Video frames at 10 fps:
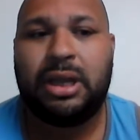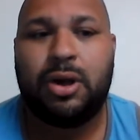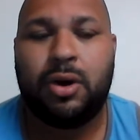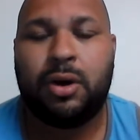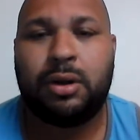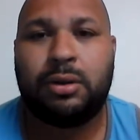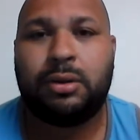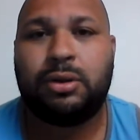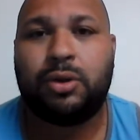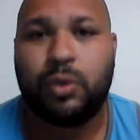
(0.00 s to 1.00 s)

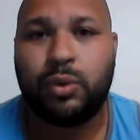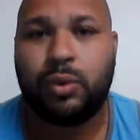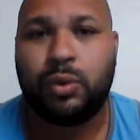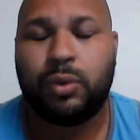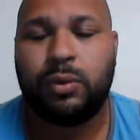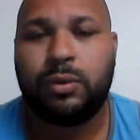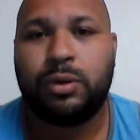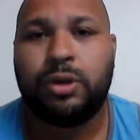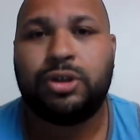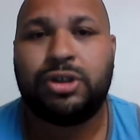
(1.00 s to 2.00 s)
on Google.
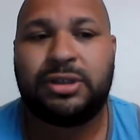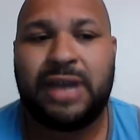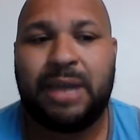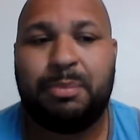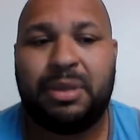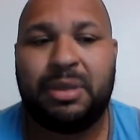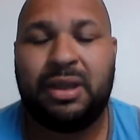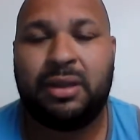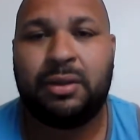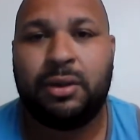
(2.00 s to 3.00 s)
Just type
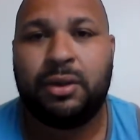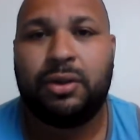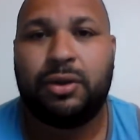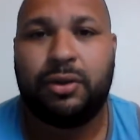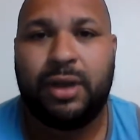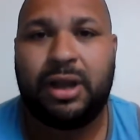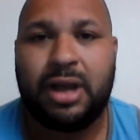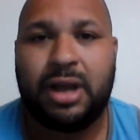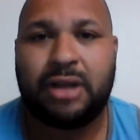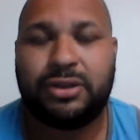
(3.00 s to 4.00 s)
in The Great
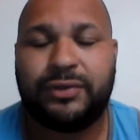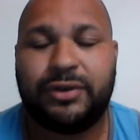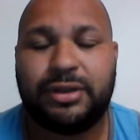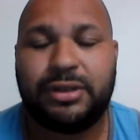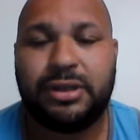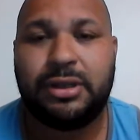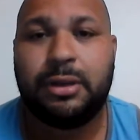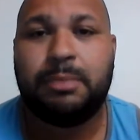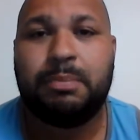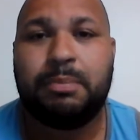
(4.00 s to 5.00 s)
Controversy
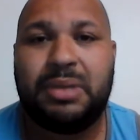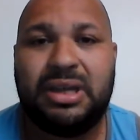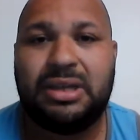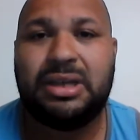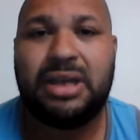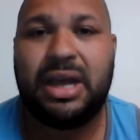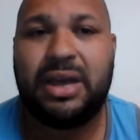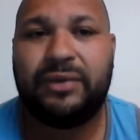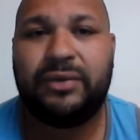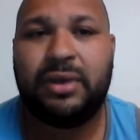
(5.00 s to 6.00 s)

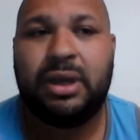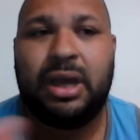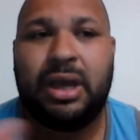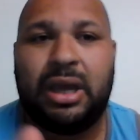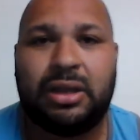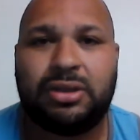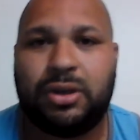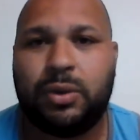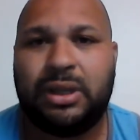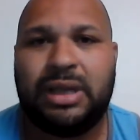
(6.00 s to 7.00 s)
PDF, and it's a
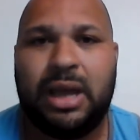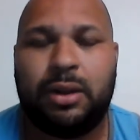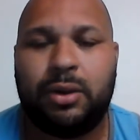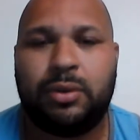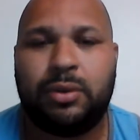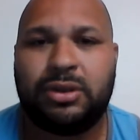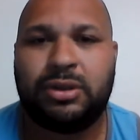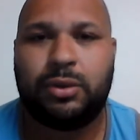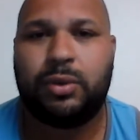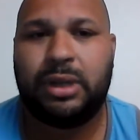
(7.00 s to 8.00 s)
quick download.
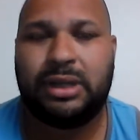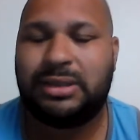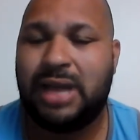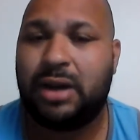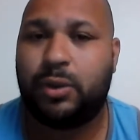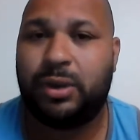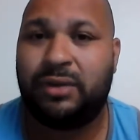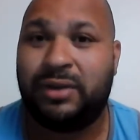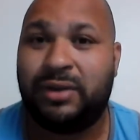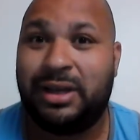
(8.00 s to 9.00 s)
It's not a quick
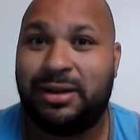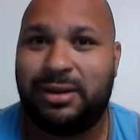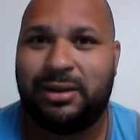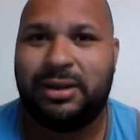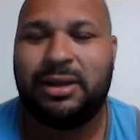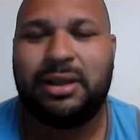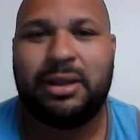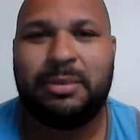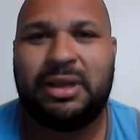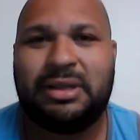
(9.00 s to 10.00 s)
read.
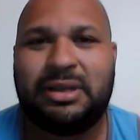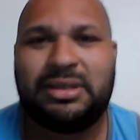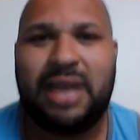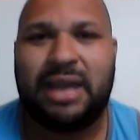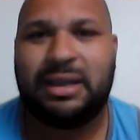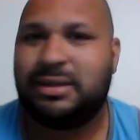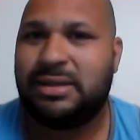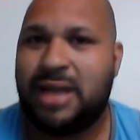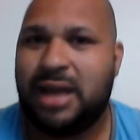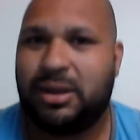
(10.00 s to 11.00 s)
Let me say, it's
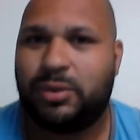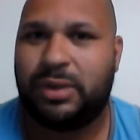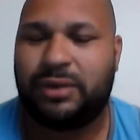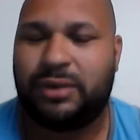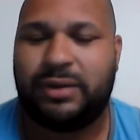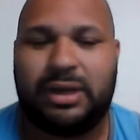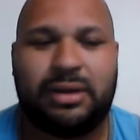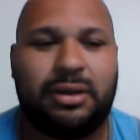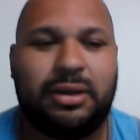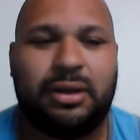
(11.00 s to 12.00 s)
not a quick read. It
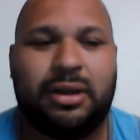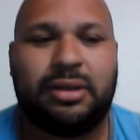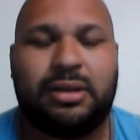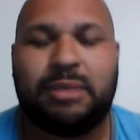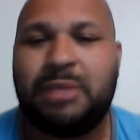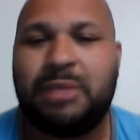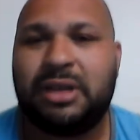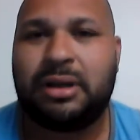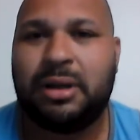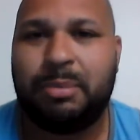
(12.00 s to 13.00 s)
took me
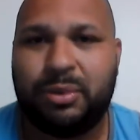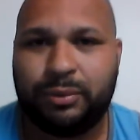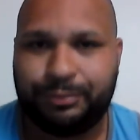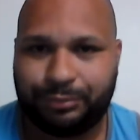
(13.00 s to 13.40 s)
a couple